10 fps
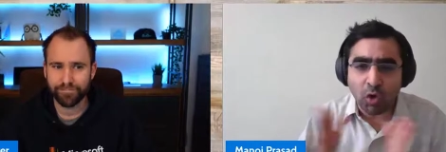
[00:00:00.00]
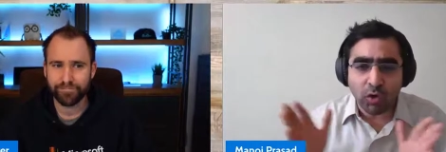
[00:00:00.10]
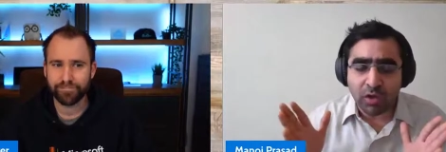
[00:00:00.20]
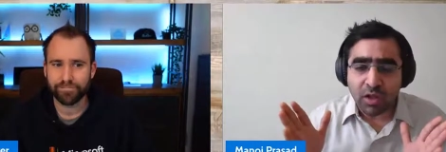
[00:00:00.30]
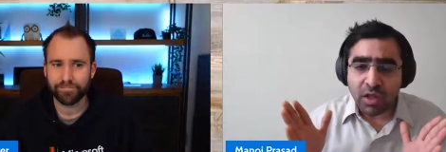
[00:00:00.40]

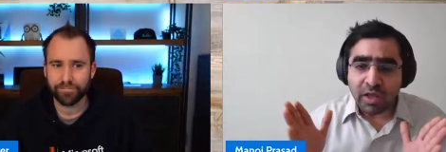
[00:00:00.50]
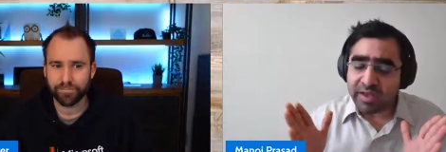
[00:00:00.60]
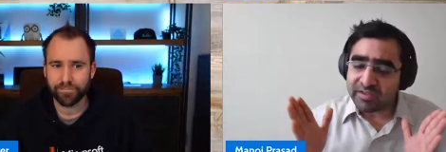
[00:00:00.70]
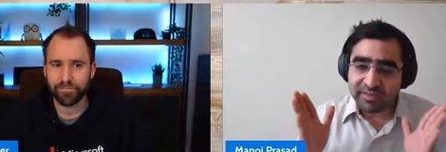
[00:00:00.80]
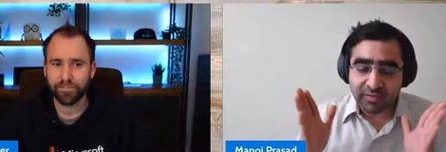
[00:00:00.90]
Speaker 1: all
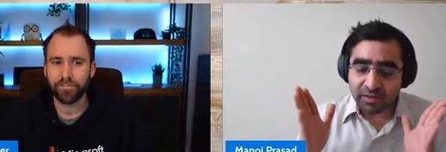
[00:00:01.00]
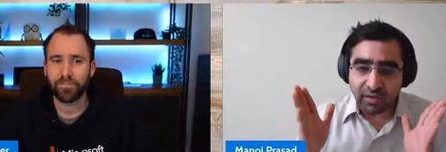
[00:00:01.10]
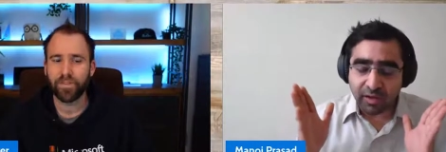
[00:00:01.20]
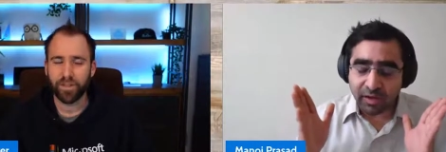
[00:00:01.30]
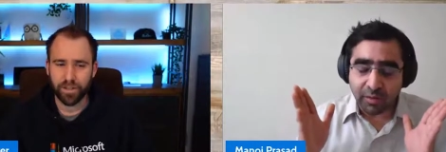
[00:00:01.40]
is
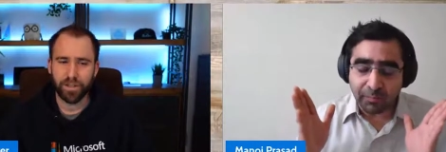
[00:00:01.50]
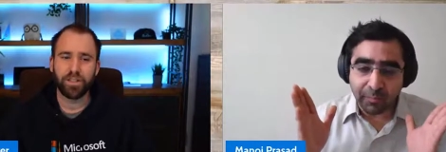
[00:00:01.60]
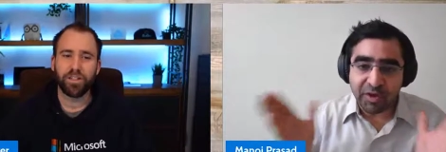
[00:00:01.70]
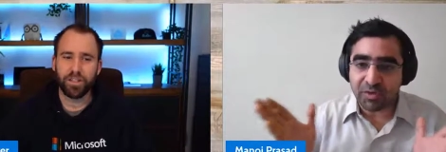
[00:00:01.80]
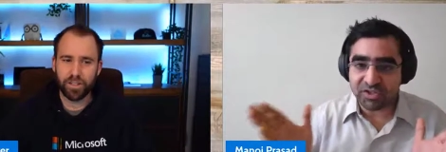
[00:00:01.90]
uh,
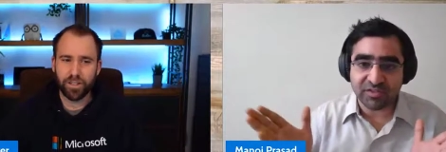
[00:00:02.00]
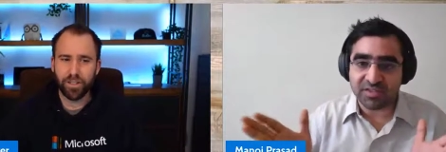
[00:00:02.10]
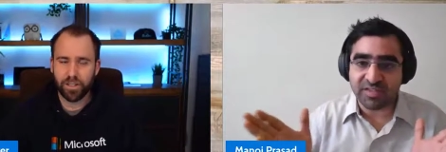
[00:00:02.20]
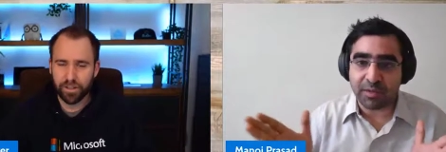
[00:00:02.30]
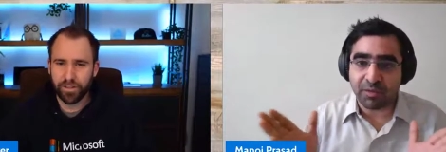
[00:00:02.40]
pretty much the
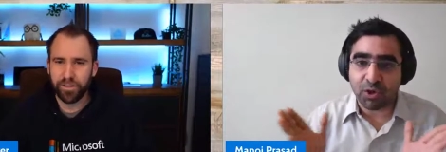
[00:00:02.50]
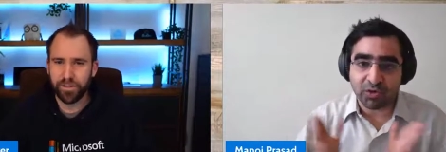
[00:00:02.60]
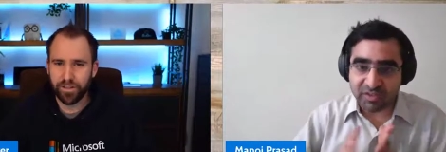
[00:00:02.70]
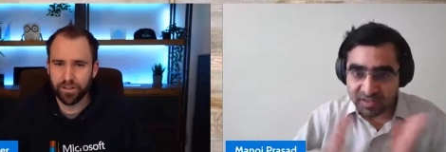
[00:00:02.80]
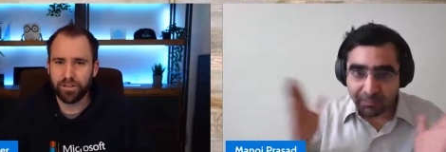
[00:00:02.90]
same. You know,
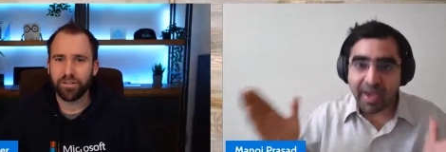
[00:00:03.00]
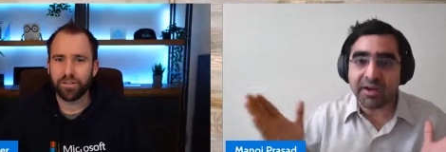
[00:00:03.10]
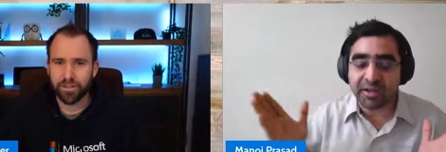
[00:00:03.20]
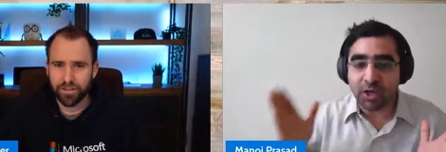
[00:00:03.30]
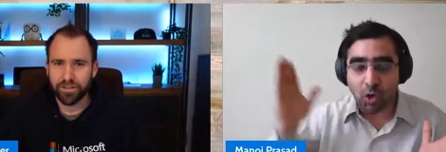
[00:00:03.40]
there's a
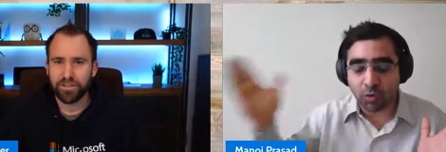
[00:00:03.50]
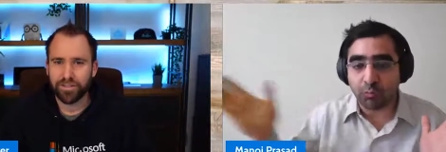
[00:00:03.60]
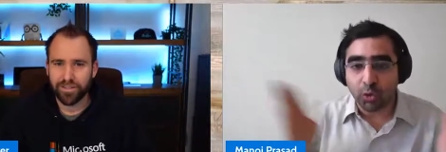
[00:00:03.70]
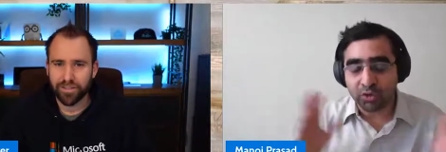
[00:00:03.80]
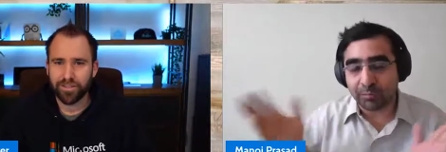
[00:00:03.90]
parity on
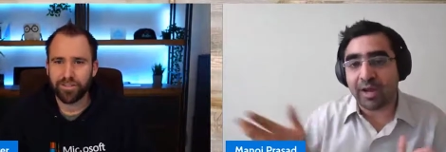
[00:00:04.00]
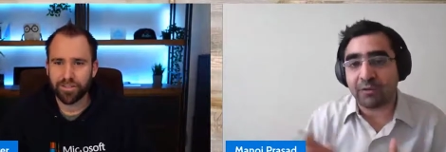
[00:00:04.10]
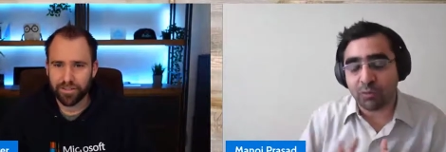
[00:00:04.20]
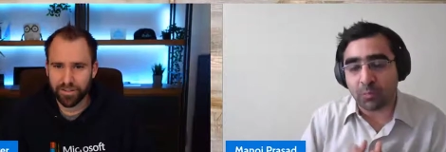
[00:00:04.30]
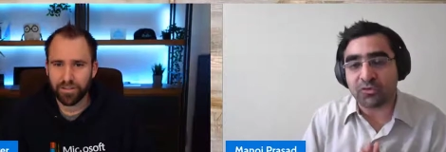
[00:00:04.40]
both the
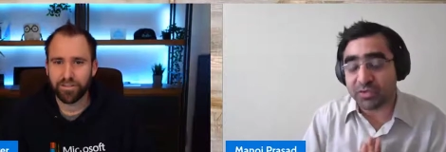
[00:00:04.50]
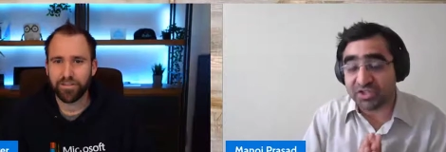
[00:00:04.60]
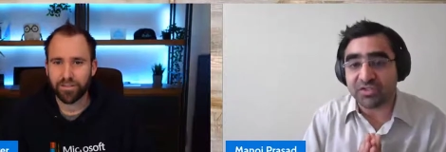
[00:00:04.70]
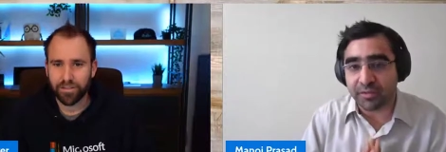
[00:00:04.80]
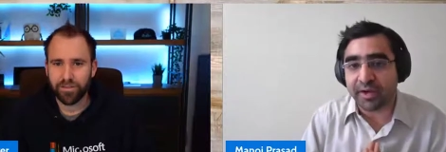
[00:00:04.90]
platforms, which
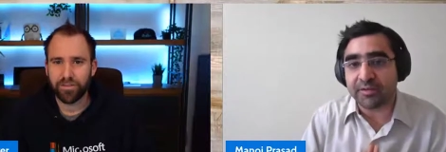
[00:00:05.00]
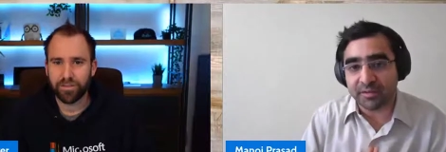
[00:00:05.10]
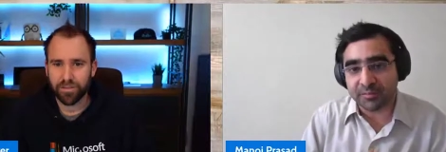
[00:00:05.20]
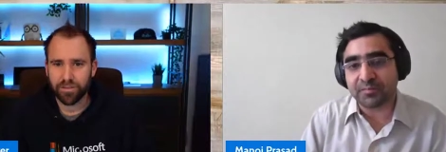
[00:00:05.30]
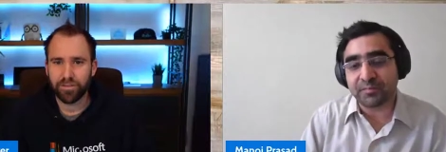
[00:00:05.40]
is great.
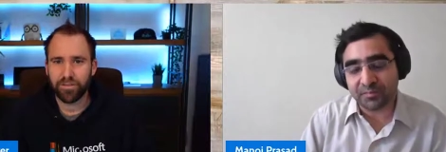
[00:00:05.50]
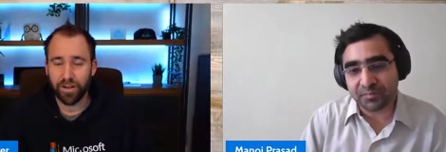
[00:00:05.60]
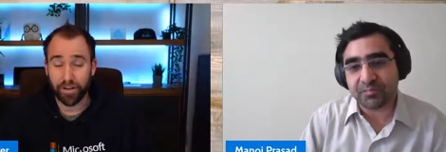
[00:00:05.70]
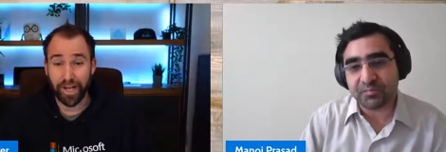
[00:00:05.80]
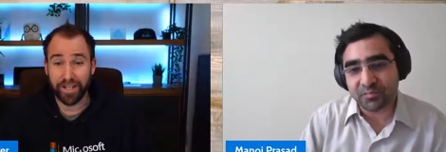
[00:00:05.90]

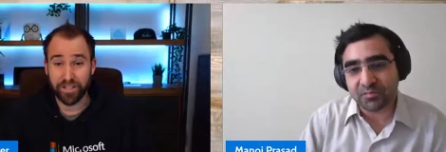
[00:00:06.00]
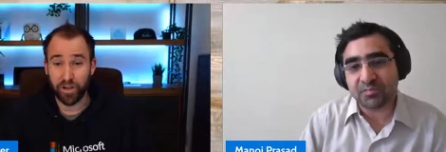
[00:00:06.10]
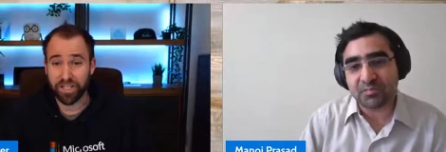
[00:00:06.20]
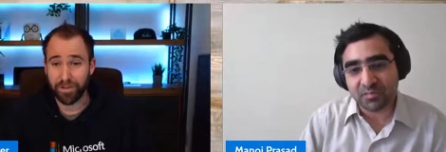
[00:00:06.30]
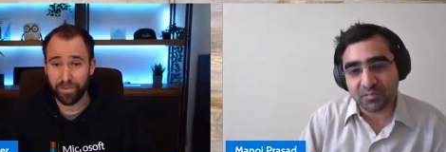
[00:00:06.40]
Speaker 2: Oh, that is
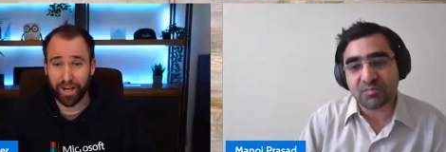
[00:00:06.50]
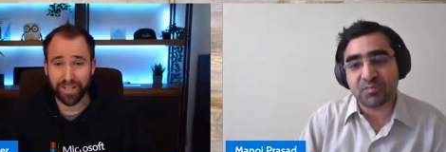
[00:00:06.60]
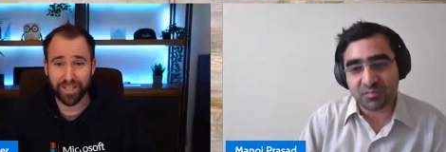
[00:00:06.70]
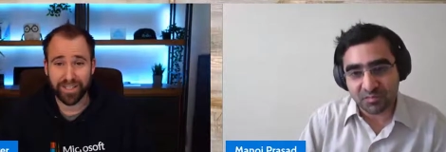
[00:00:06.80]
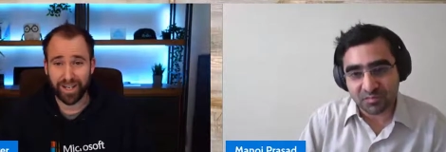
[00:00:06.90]
awesome. Like,
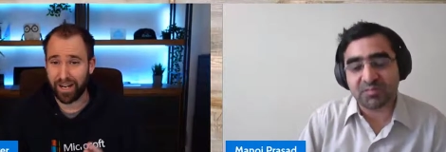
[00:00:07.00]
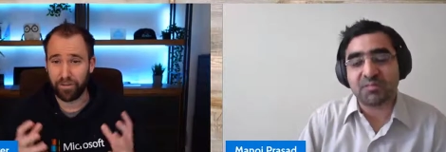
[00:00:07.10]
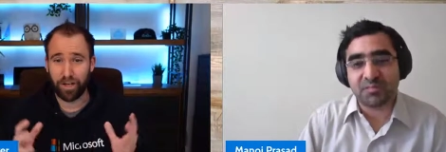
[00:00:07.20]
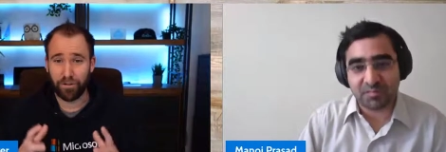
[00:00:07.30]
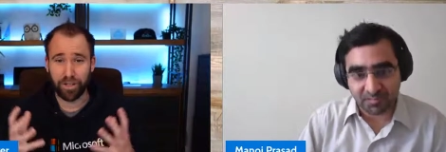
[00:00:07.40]
this is like
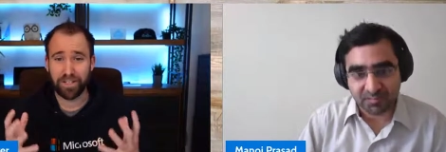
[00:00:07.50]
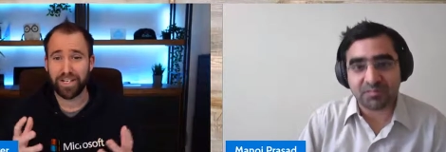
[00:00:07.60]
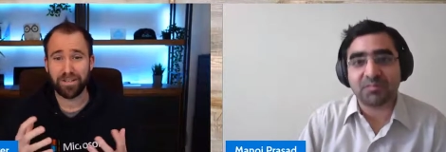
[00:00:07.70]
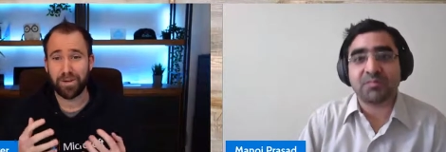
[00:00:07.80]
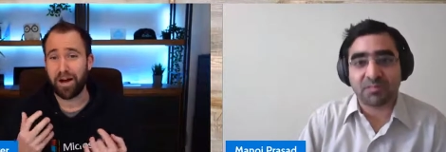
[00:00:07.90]
really what it is
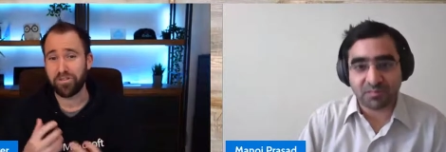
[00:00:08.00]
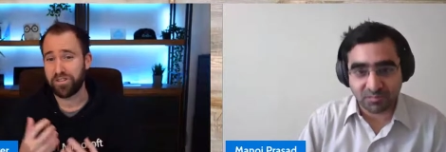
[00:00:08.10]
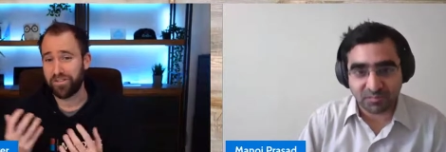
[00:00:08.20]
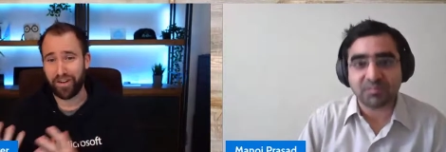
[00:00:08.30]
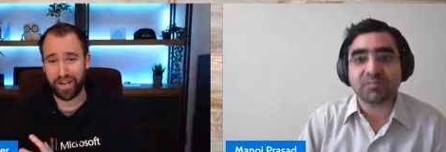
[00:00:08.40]
about. So
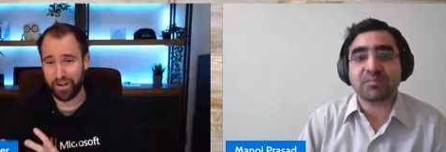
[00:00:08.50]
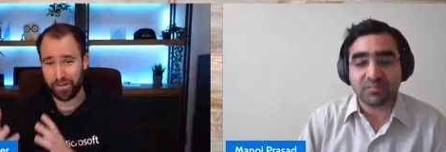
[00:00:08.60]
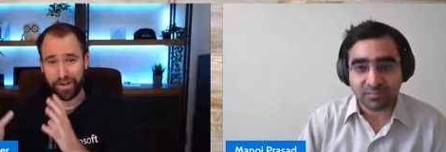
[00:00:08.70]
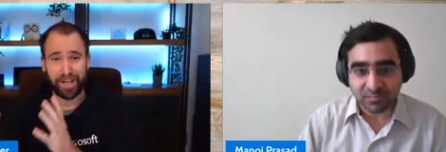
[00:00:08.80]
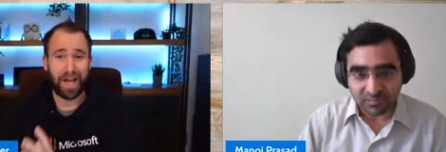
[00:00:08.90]
if I
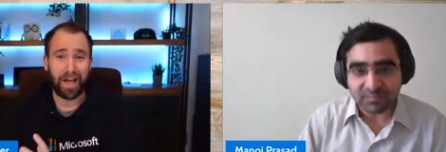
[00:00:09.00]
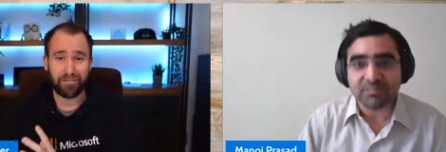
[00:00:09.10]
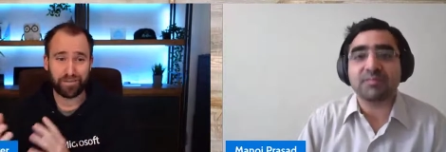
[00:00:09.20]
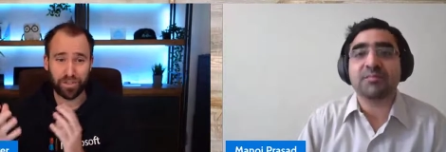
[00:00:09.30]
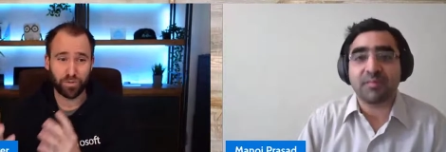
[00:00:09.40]
already have
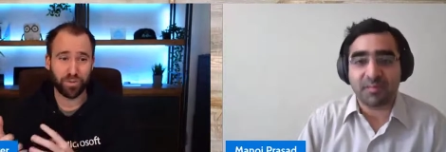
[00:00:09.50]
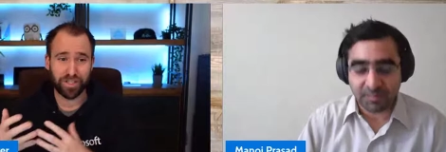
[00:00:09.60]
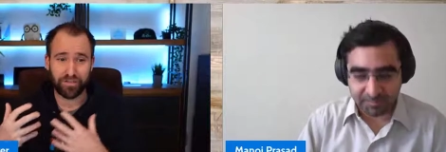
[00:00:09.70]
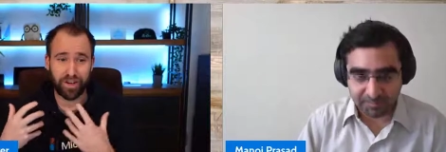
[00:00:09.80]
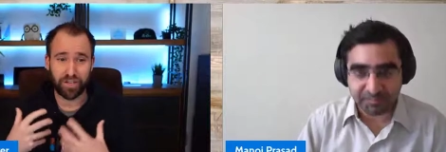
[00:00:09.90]
tools, if
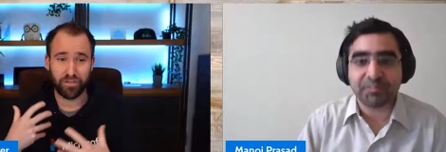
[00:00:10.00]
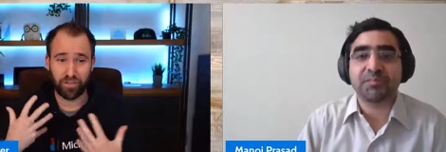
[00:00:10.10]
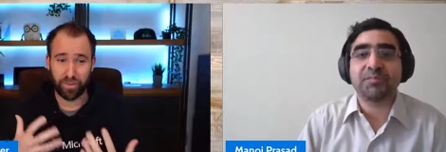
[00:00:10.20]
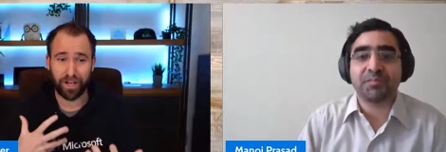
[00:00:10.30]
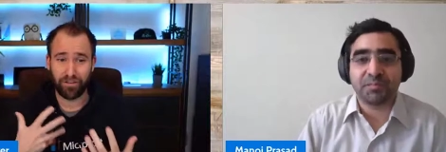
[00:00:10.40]
I'm
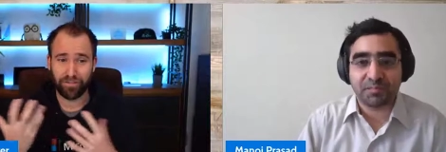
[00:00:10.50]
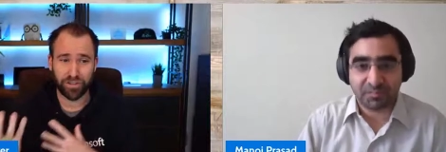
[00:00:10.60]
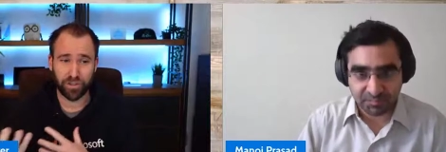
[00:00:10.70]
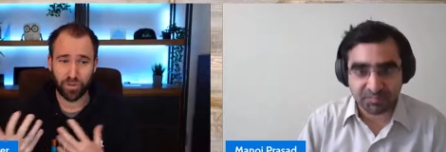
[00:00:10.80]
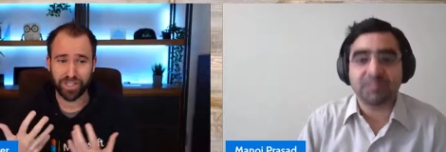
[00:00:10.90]
familiar with the
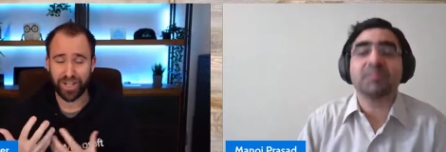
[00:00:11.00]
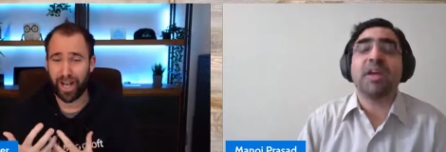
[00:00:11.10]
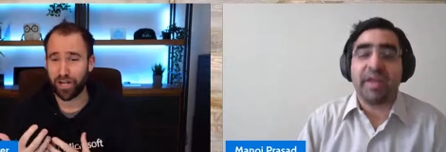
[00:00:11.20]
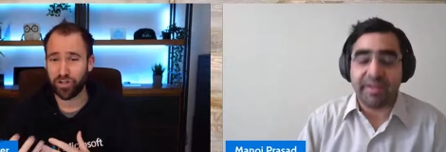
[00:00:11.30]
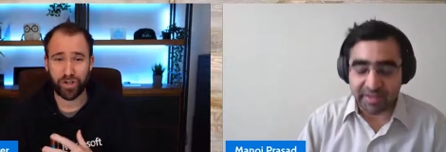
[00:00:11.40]
tools in
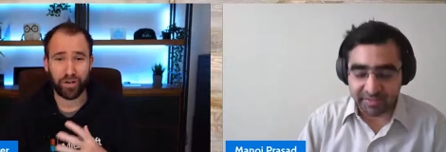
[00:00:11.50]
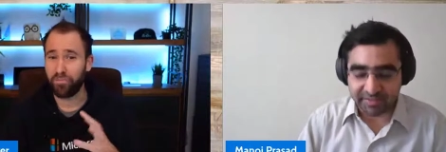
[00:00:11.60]
Azure,
Speaker 1: I'm